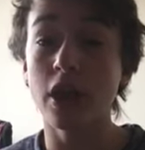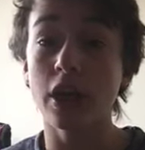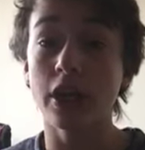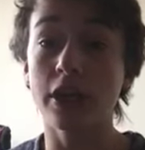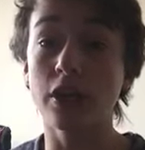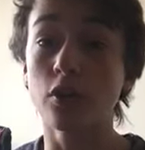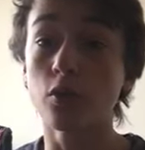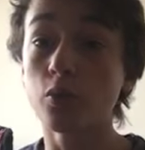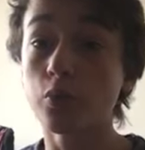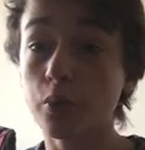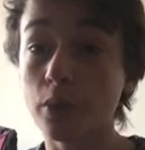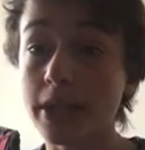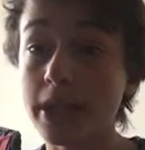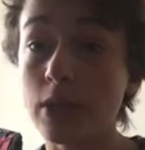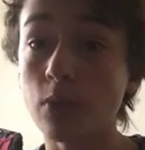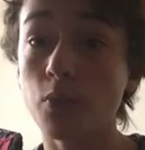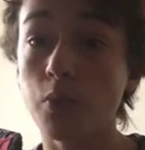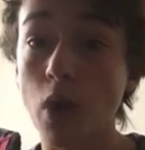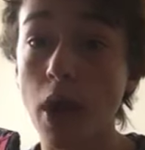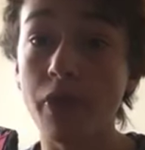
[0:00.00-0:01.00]
He'll
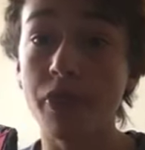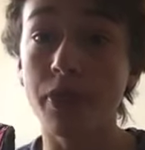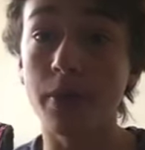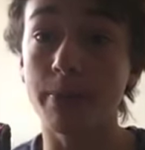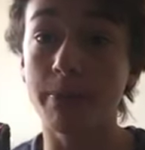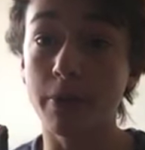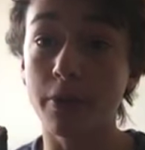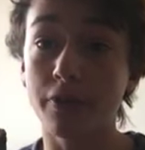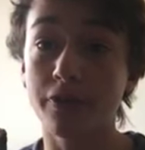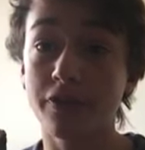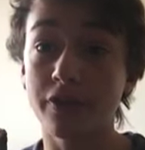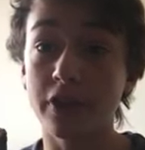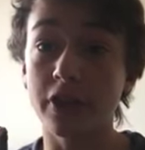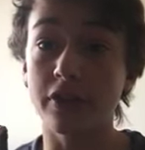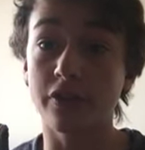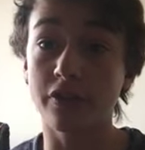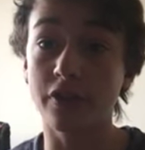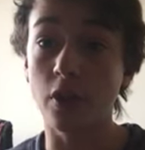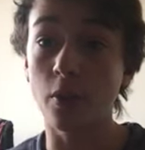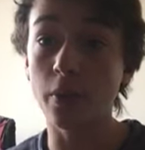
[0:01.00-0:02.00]
read what the person
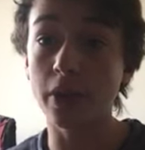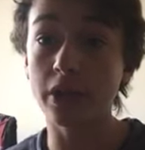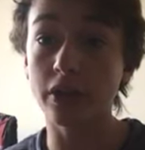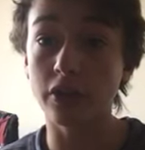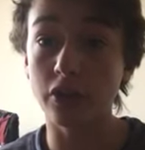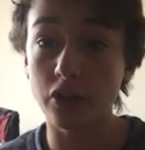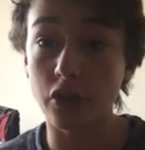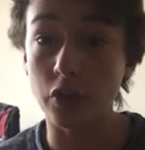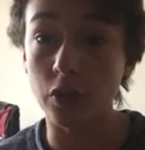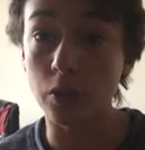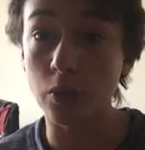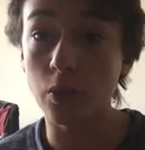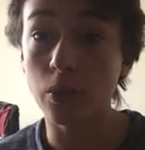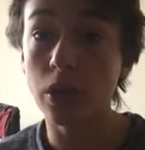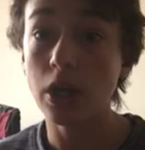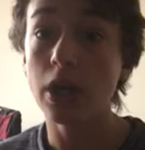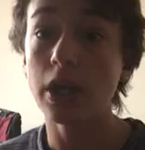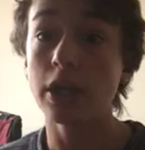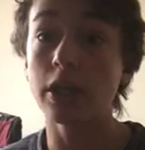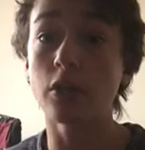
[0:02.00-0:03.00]
is going to do.
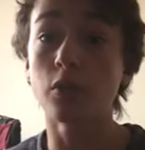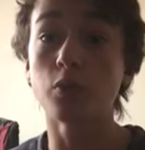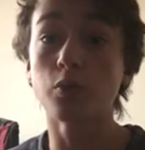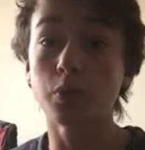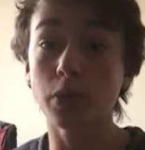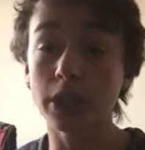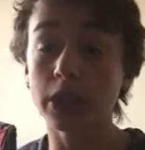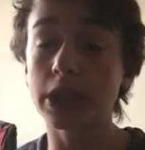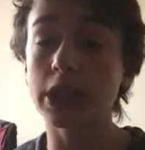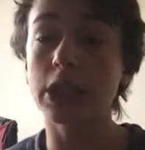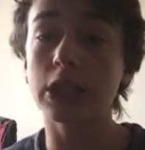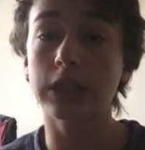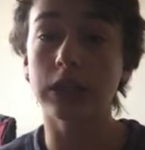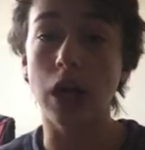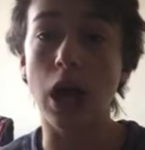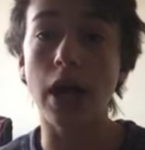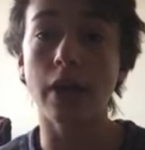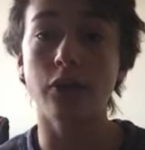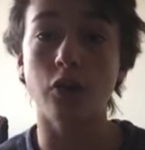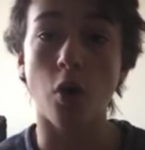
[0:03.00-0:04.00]
He'll really
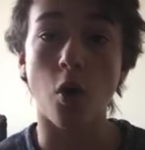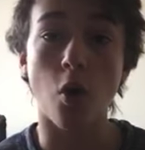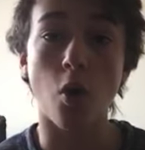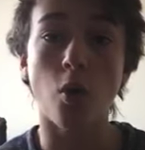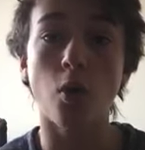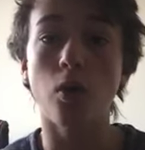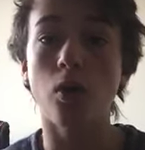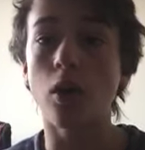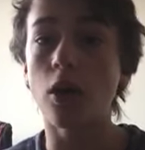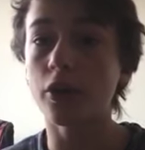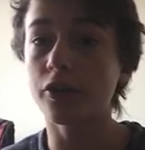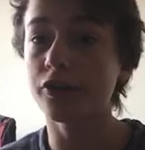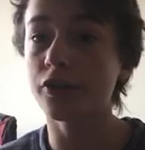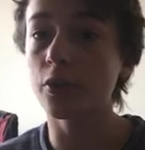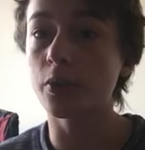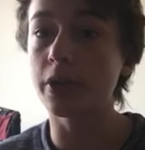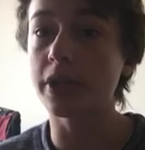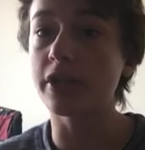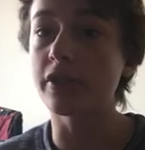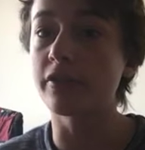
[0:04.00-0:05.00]
clog the hole.
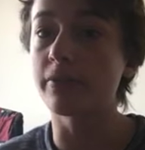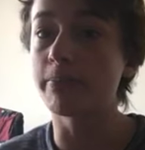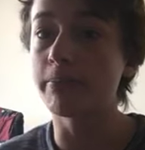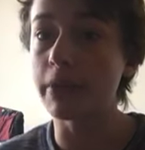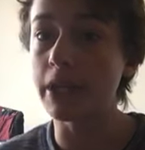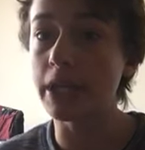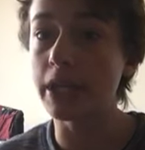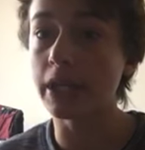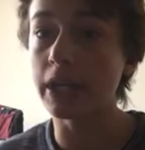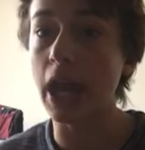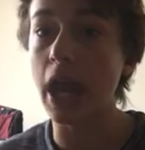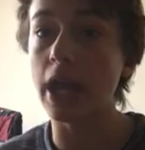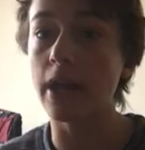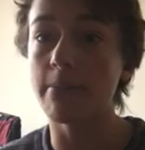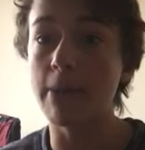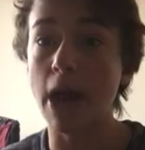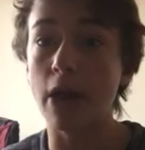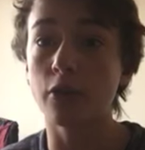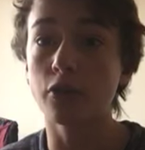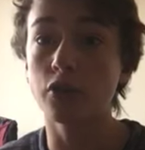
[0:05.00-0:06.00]
Also, he's big at
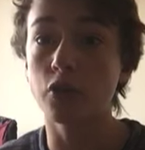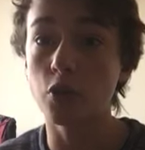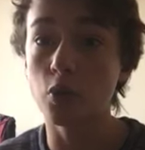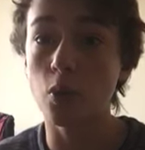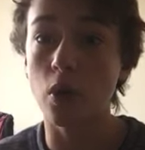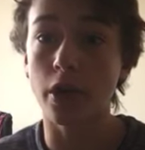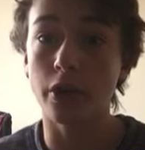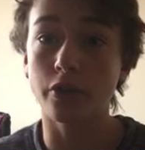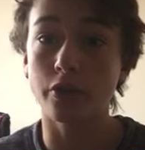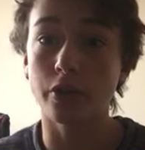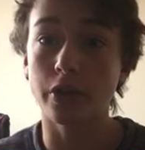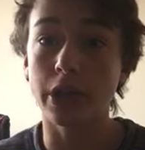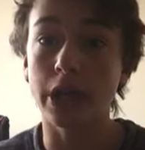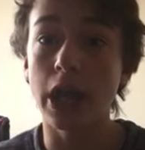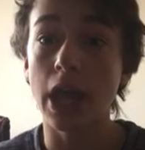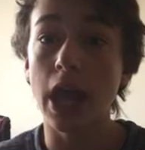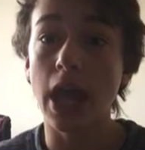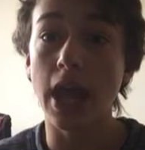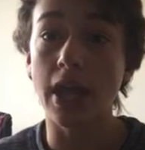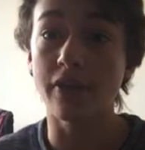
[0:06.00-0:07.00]
about
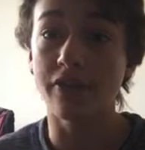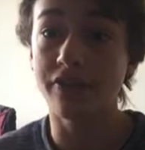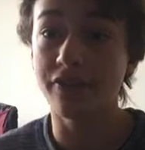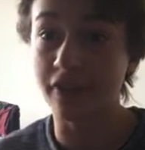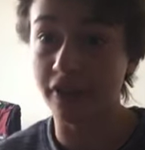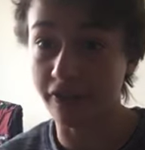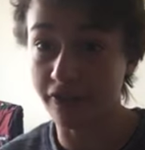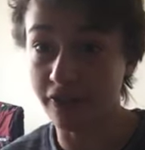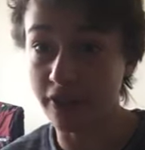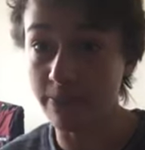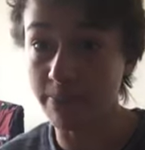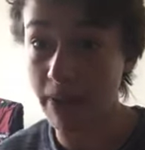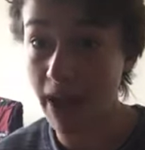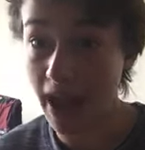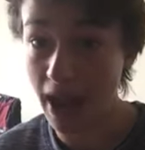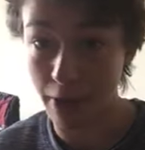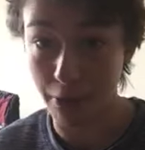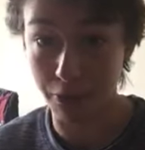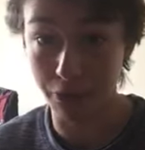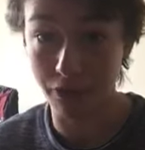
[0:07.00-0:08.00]
260
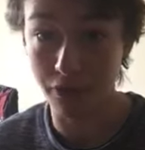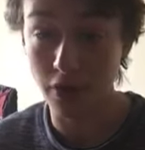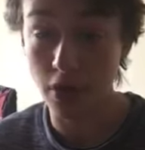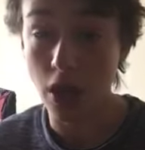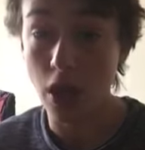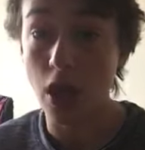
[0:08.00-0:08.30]
pounds.